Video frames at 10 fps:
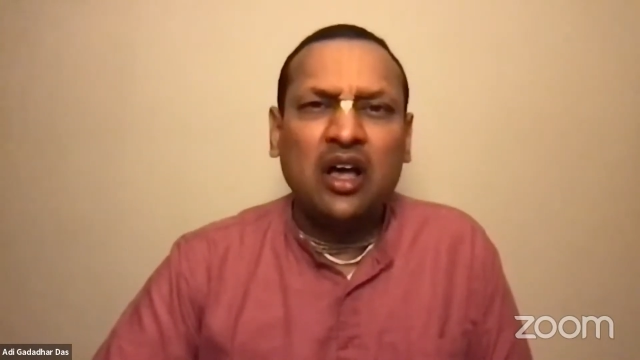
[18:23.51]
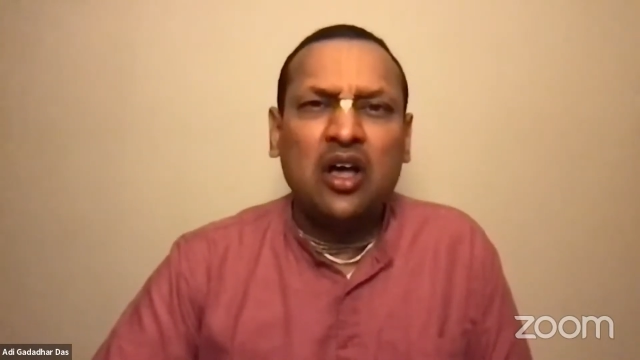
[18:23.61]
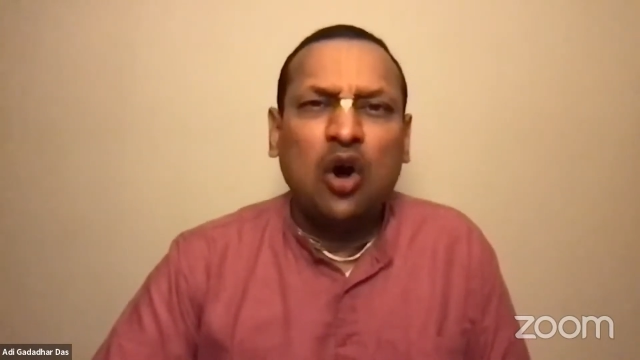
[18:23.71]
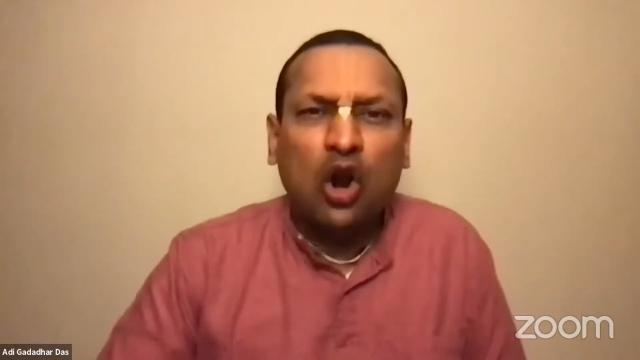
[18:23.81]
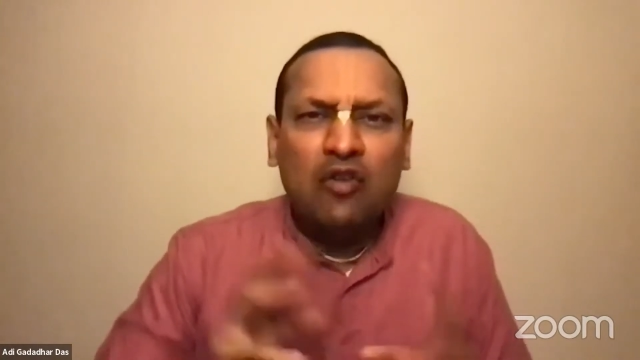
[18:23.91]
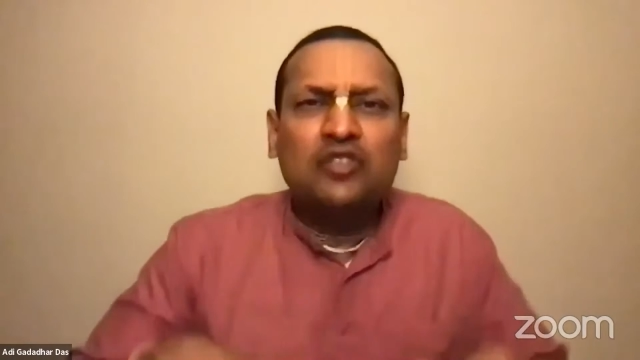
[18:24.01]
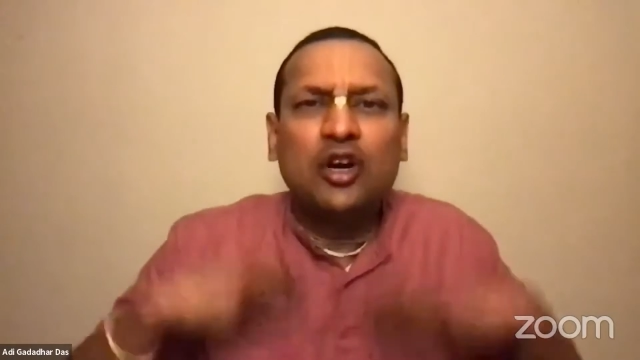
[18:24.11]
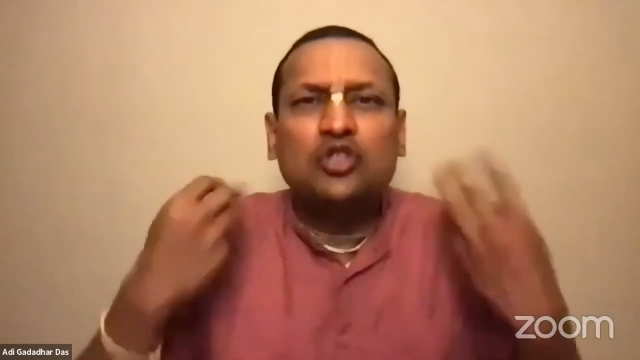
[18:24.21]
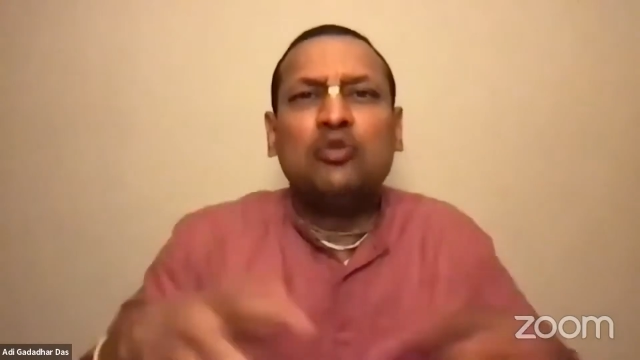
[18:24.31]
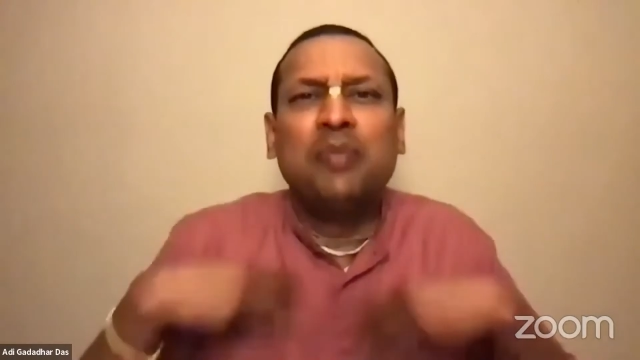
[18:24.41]
always
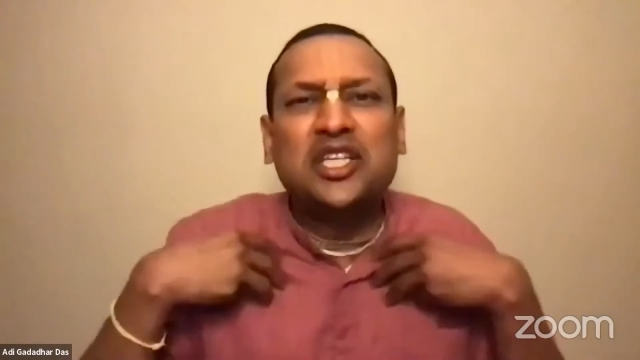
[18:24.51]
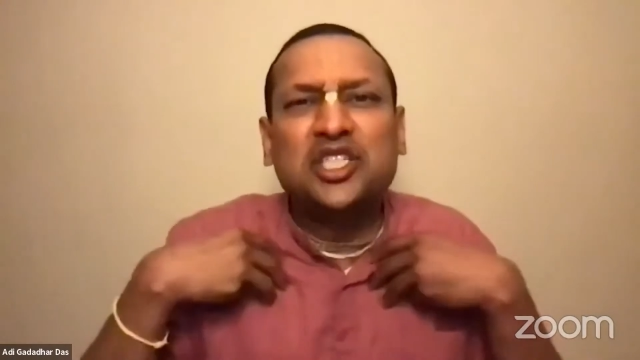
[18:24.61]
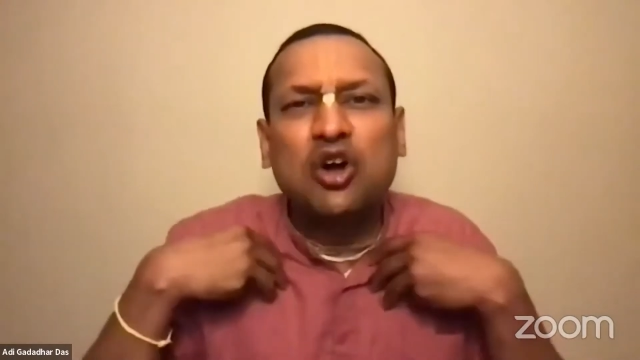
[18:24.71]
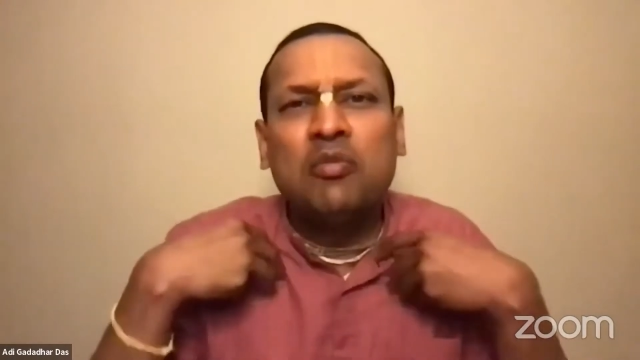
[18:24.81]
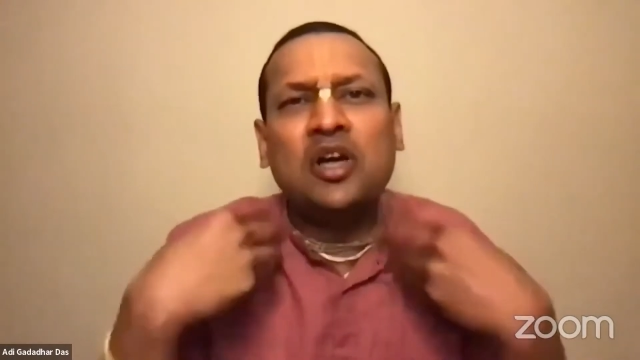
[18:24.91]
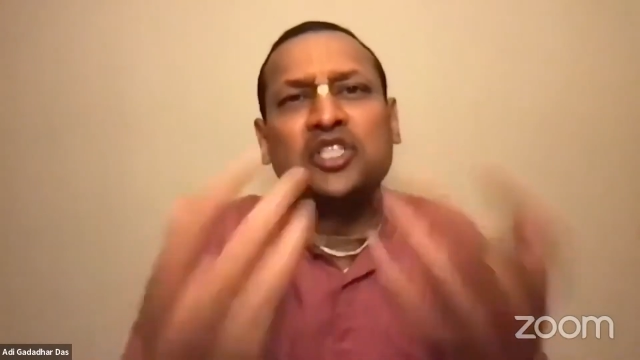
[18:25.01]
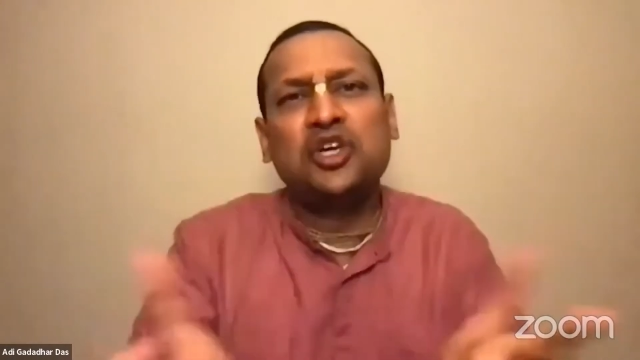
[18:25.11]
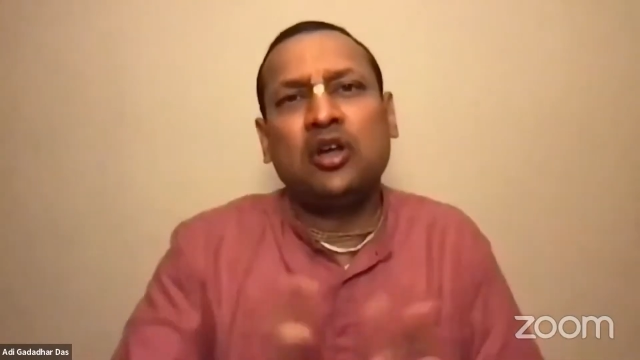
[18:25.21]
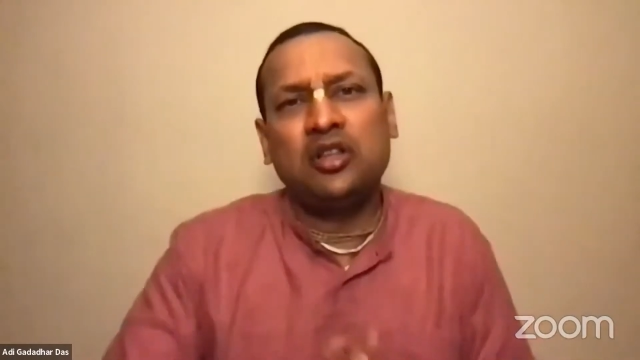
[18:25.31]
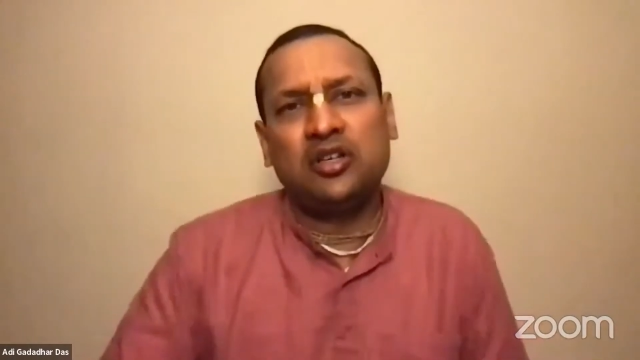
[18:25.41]
wants to bestow mercy
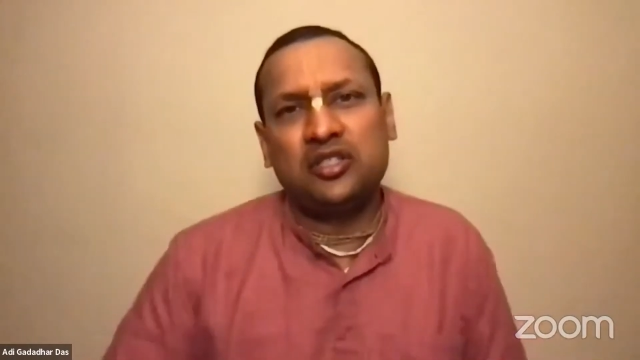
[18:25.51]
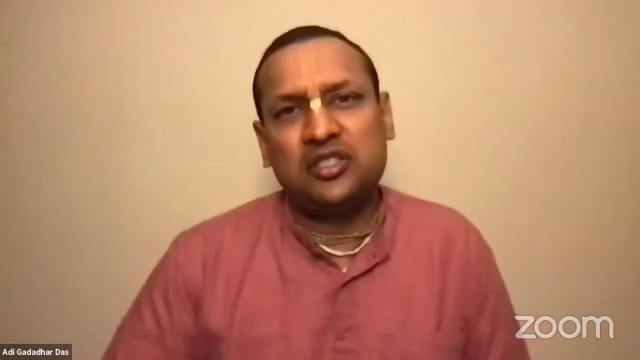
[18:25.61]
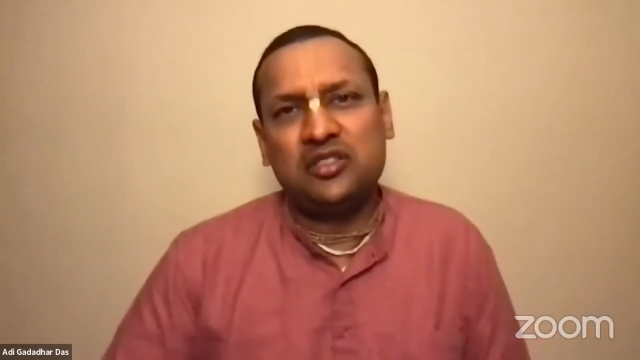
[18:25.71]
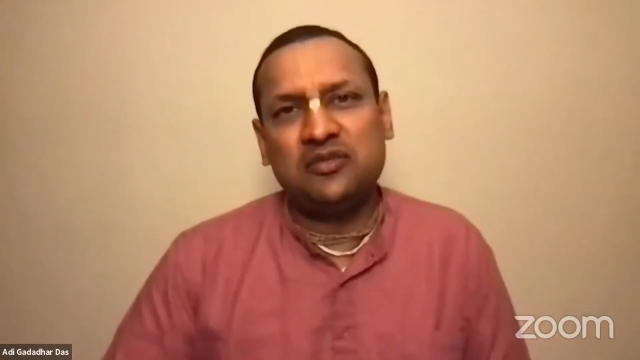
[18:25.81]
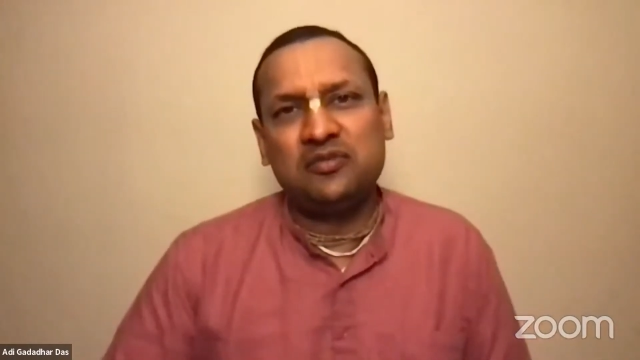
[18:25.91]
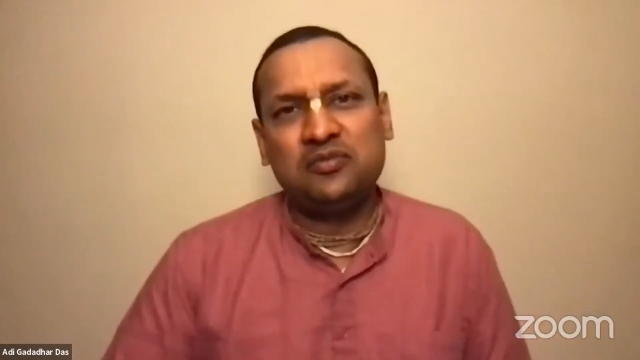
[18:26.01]
on others.